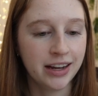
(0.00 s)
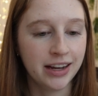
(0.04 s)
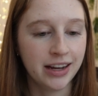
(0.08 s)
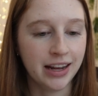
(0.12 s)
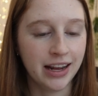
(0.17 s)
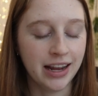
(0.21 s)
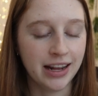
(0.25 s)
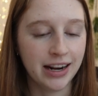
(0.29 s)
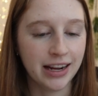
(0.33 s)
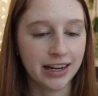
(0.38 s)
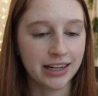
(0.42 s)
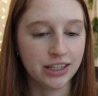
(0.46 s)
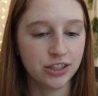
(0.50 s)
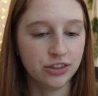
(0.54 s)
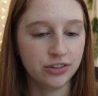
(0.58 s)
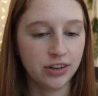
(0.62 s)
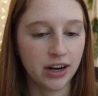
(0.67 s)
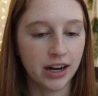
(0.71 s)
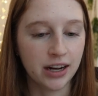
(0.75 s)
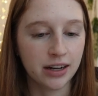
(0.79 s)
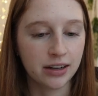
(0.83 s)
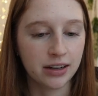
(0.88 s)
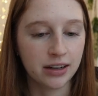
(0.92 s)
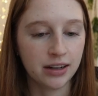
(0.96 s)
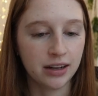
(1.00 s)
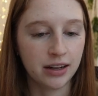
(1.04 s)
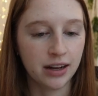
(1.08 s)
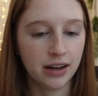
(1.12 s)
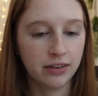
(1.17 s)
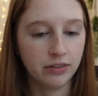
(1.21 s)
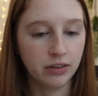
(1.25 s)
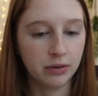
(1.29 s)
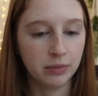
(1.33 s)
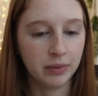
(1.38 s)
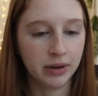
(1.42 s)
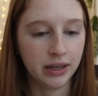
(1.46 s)
And I can track
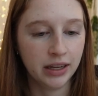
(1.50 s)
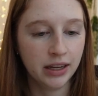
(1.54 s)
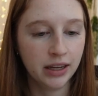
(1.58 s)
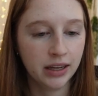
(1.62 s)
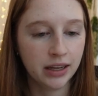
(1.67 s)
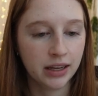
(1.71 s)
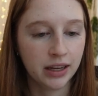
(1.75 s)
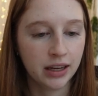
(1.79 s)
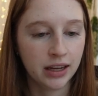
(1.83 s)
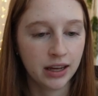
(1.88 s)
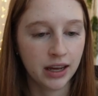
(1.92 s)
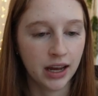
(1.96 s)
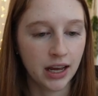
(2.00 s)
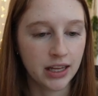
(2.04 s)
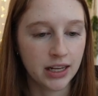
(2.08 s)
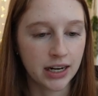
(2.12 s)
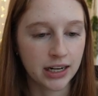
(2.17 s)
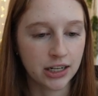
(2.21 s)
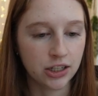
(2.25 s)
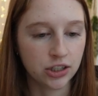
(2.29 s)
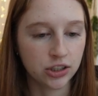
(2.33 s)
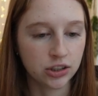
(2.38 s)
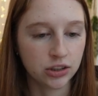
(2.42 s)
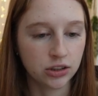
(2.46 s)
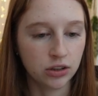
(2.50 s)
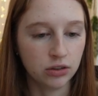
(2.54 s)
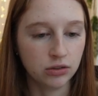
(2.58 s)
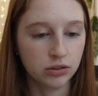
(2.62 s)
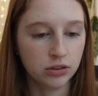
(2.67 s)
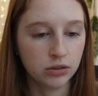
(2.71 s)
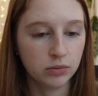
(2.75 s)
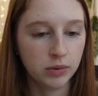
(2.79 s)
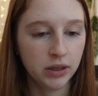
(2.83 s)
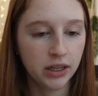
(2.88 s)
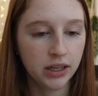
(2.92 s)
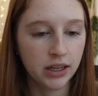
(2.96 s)
every week, and then I can just close
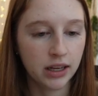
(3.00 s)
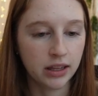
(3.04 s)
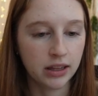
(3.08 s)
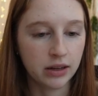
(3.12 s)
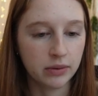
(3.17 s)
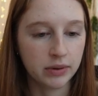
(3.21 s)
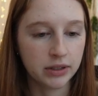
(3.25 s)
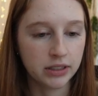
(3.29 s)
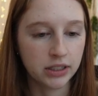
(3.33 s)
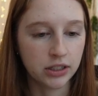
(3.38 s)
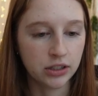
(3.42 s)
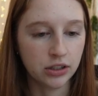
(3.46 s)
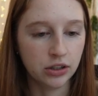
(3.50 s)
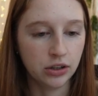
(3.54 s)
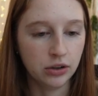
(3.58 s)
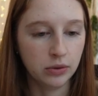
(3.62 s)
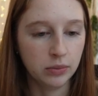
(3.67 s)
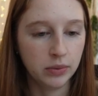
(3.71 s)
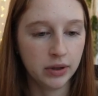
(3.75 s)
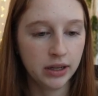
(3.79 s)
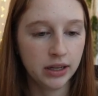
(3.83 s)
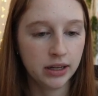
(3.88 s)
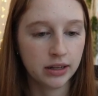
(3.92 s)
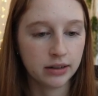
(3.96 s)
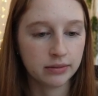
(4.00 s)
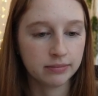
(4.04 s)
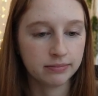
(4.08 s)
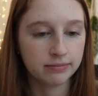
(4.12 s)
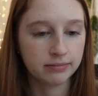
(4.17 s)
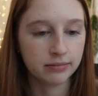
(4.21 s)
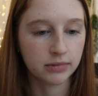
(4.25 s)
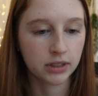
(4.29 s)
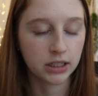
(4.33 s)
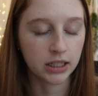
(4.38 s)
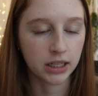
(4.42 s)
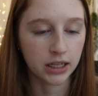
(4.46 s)
the week, and then when it's a new week,
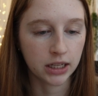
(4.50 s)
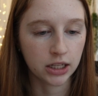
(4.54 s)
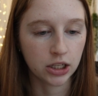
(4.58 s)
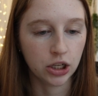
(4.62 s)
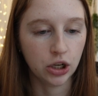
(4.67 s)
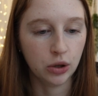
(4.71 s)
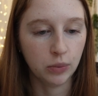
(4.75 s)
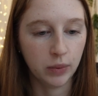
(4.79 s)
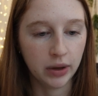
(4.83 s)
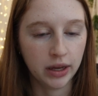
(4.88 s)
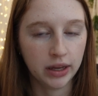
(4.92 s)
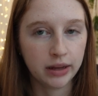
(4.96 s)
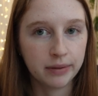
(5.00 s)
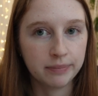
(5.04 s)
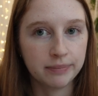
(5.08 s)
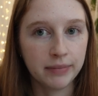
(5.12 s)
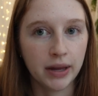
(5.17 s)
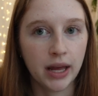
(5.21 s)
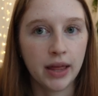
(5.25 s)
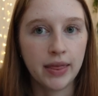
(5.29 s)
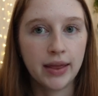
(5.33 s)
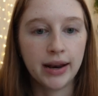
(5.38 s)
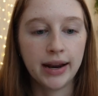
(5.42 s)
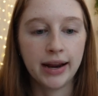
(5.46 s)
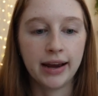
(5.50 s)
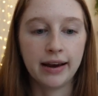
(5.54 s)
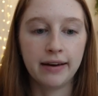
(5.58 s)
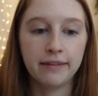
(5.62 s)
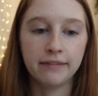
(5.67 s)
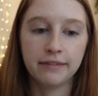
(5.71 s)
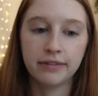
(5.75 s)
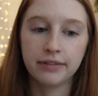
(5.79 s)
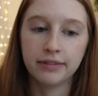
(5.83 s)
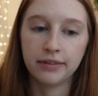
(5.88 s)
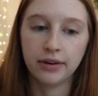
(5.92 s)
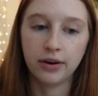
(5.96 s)
click new week, and then I
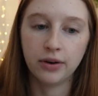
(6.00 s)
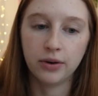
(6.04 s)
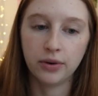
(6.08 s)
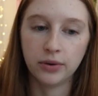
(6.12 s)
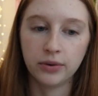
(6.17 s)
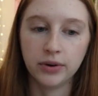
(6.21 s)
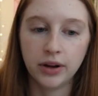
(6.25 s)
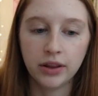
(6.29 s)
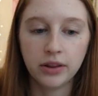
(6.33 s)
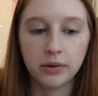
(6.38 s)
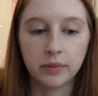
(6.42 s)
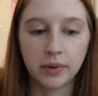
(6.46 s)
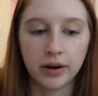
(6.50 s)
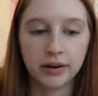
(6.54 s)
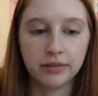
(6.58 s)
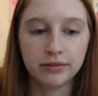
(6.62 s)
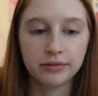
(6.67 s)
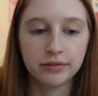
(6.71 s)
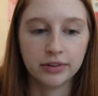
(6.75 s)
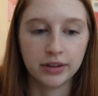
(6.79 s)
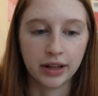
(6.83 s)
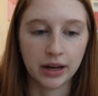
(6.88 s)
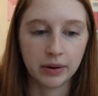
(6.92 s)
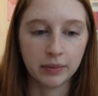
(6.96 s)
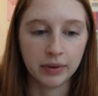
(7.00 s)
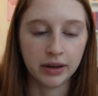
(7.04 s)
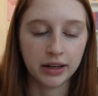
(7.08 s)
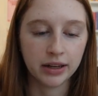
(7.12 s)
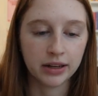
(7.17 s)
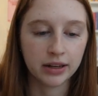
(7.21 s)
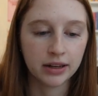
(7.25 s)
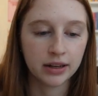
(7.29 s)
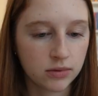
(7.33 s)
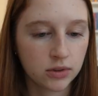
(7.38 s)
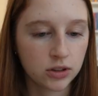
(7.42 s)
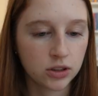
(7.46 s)
have a whole nother one for that
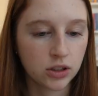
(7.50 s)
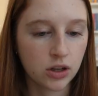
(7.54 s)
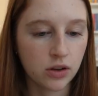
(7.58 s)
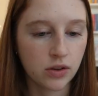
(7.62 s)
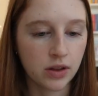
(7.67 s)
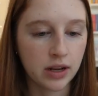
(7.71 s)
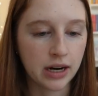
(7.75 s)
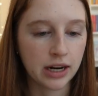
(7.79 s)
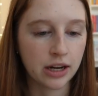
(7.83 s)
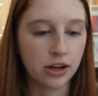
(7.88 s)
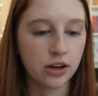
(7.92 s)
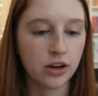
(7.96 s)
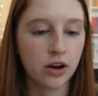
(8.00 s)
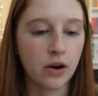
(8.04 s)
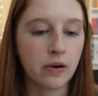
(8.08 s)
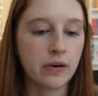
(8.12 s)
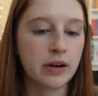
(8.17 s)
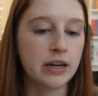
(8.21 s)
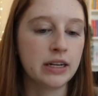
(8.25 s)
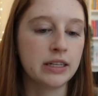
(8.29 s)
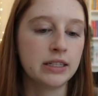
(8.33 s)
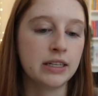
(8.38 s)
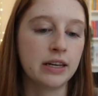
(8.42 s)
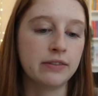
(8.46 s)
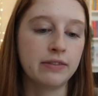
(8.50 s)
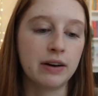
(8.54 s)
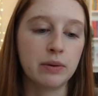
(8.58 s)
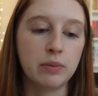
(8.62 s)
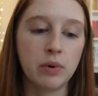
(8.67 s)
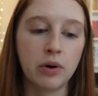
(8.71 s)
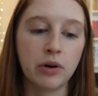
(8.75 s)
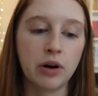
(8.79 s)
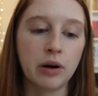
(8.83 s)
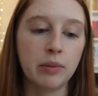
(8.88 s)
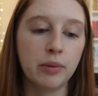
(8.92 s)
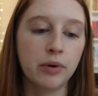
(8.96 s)
week. So then I could go in and say if I
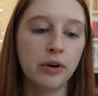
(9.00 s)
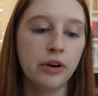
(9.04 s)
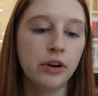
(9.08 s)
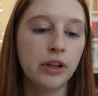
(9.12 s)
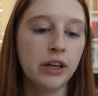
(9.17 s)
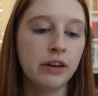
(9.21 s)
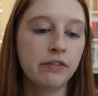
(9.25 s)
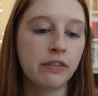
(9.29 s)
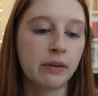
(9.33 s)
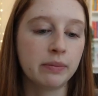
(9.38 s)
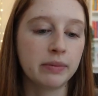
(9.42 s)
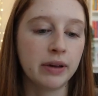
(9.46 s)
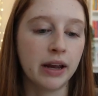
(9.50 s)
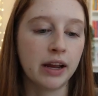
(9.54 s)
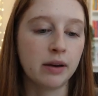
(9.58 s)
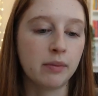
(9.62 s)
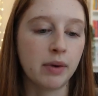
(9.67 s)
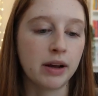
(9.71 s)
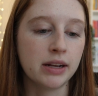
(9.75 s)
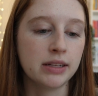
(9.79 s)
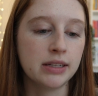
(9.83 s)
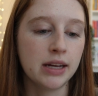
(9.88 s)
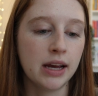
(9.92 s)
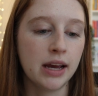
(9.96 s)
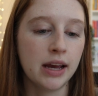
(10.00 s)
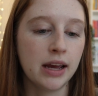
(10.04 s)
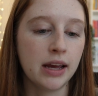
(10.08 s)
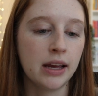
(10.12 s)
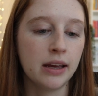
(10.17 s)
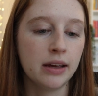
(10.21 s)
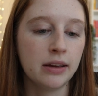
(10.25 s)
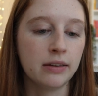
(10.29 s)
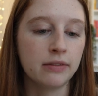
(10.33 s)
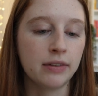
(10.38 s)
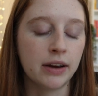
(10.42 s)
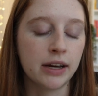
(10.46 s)
woke up early, if I planned my
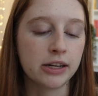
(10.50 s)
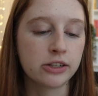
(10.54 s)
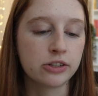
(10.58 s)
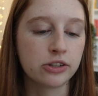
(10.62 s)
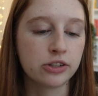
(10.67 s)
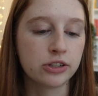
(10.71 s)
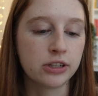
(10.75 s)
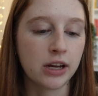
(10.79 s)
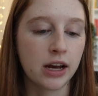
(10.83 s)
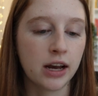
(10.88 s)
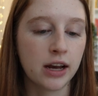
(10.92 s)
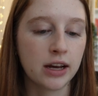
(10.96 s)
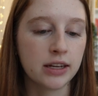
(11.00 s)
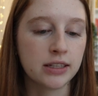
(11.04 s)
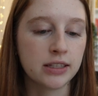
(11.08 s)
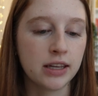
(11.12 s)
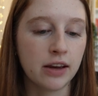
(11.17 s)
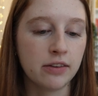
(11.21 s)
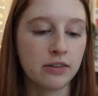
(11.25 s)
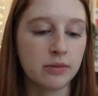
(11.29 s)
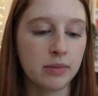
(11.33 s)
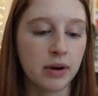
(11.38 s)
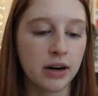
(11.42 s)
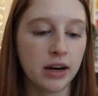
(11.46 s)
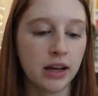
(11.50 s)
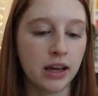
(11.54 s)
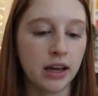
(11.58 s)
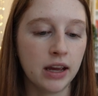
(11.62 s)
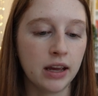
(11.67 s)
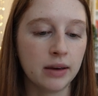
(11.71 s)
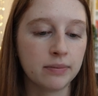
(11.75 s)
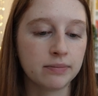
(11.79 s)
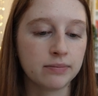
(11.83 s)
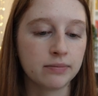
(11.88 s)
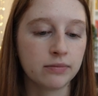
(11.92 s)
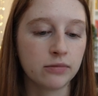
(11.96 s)
day, if I exercised, saved
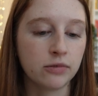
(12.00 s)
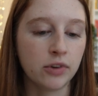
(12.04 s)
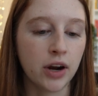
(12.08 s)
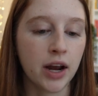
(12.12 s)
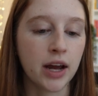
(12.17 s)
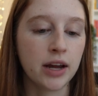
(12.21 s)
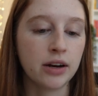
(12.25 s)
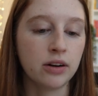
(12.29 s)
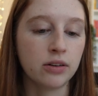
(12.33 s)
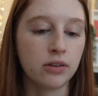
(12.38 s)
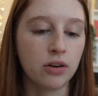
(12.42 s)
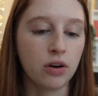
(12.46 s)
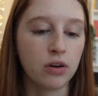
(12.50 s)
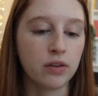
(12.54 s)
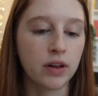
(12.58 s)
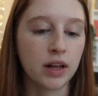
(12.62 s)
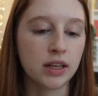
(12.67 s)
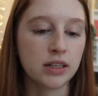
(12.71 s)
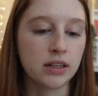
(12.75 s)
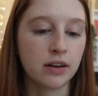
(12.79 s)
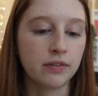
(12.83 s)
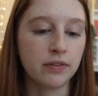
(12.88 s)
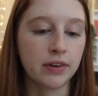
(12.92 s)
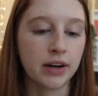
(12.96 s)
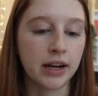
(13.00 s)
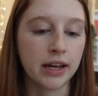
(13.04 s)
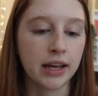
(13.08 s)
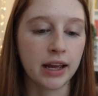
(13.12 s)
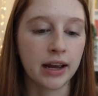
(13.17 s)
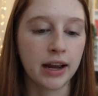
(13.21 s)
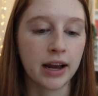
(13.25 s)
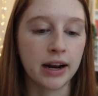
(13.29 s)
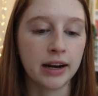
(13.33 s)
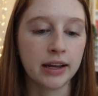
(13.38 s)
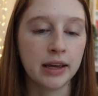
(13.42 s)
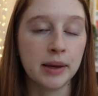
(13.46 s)
money, read, all that stuff, and I can
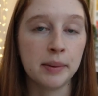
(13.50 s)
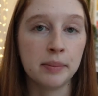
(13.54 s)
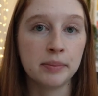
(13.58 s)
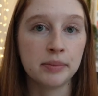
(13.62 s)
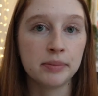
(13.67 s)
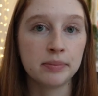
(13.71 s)
kind of keep